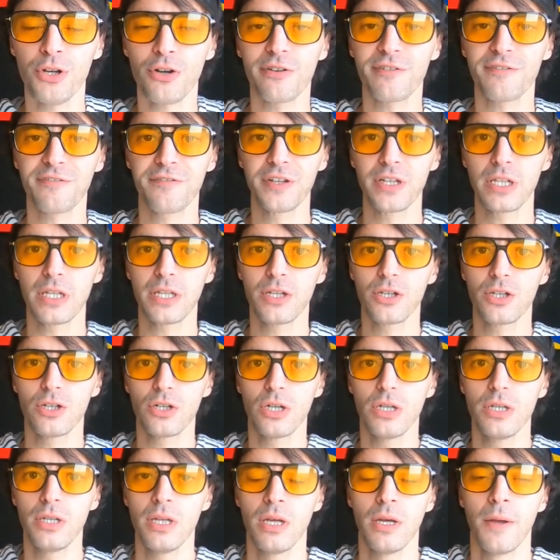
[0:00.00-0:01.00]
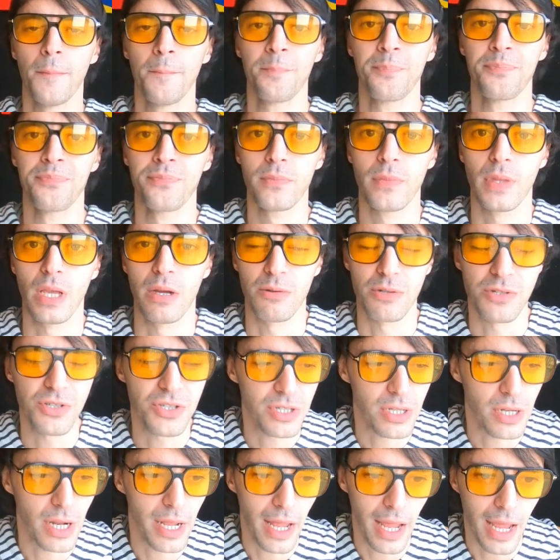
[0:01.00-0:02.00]
you're feeling good. We're
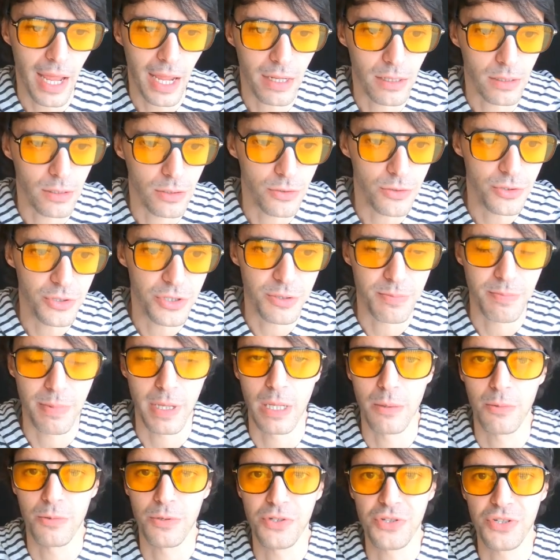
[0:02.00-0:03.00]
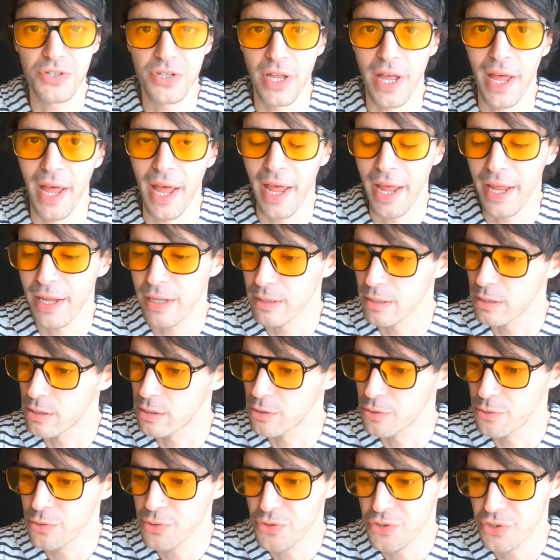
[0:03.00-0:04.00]
just gonna hang loose, baby. We're just gonna hang
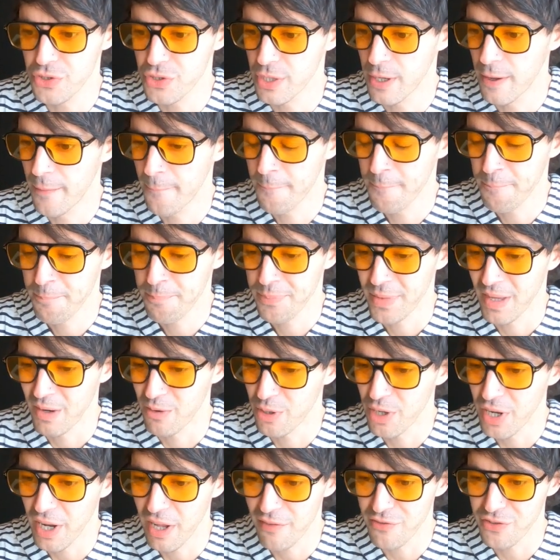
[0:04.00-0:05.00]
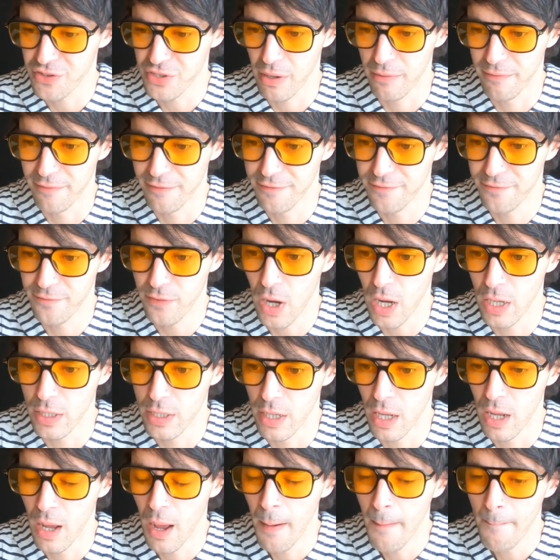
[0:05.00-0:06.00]
loose. And we're gonna have some
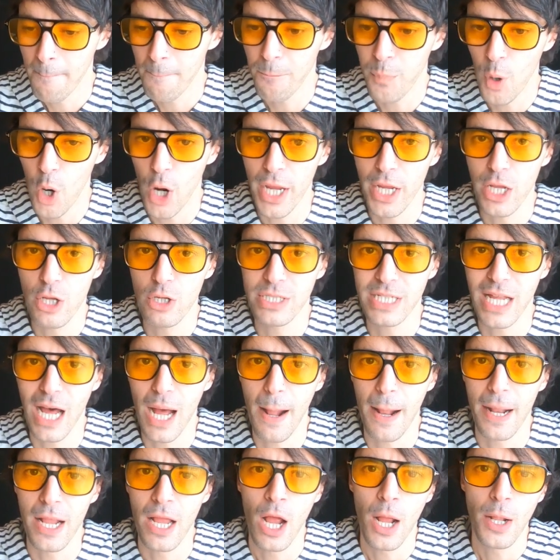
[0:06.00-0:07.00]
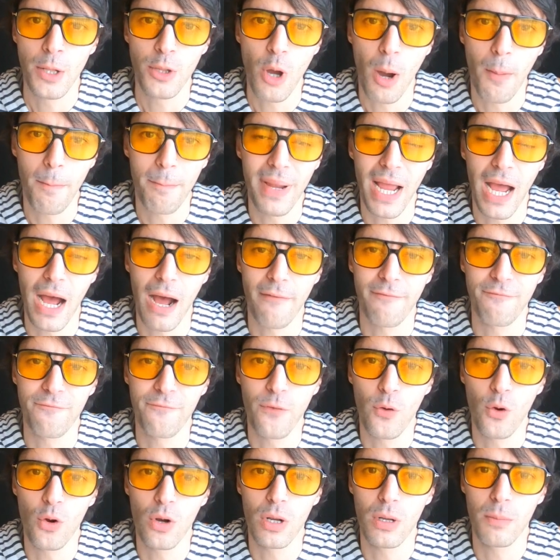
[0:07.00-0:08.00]
fun. Boy, don't be a
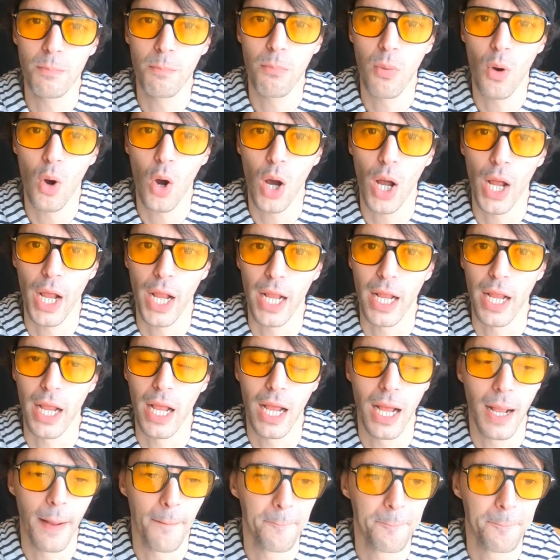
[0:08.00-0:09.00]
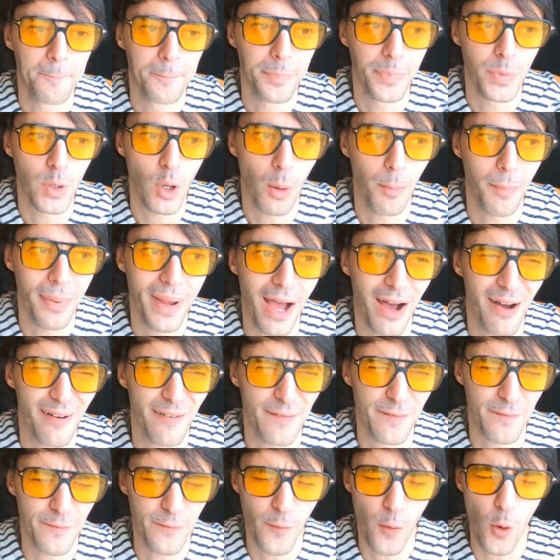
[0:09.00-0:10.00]
fool, boy. Don't be a
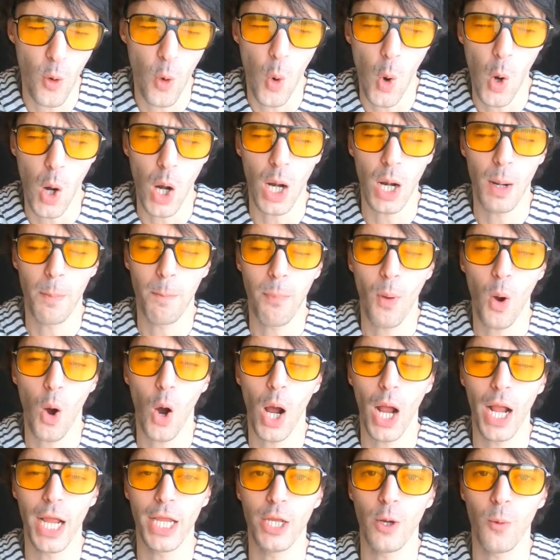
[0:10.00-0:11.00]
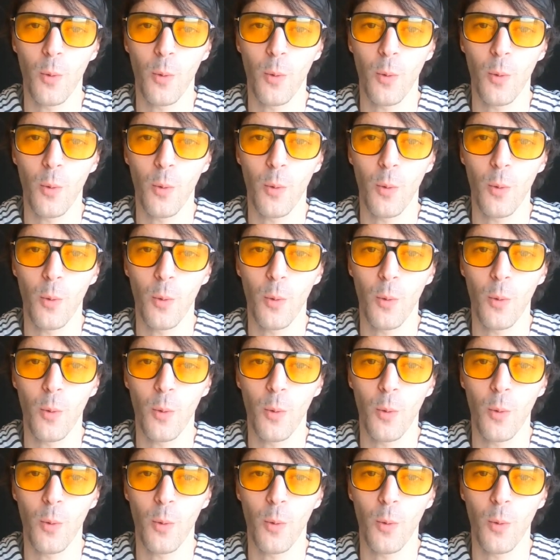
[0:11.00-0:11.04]
fool, boy.